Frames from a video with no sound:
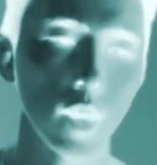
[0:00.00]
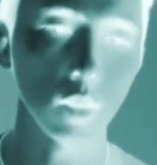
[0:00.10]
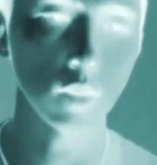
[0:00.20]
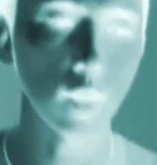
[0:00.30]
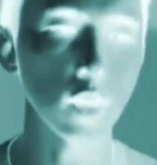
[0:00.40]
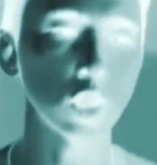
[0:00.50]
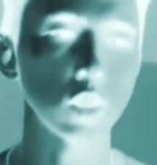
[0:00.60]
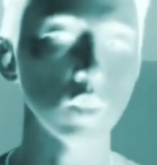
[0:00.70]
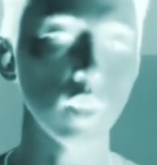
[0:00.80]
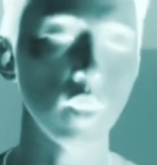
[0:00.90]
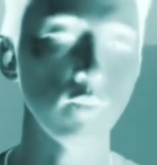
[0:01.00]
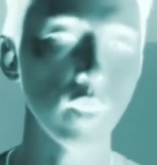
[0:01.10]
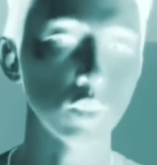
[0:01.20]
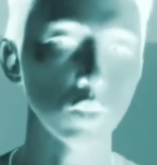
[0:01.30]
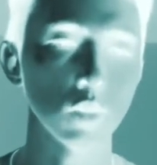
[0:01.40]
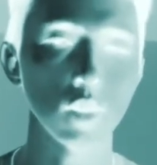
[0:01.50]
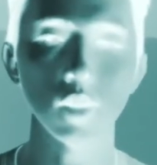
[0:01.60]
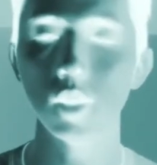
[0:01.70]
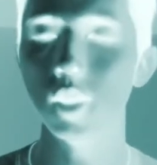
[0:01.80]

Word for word: alienation and eventually,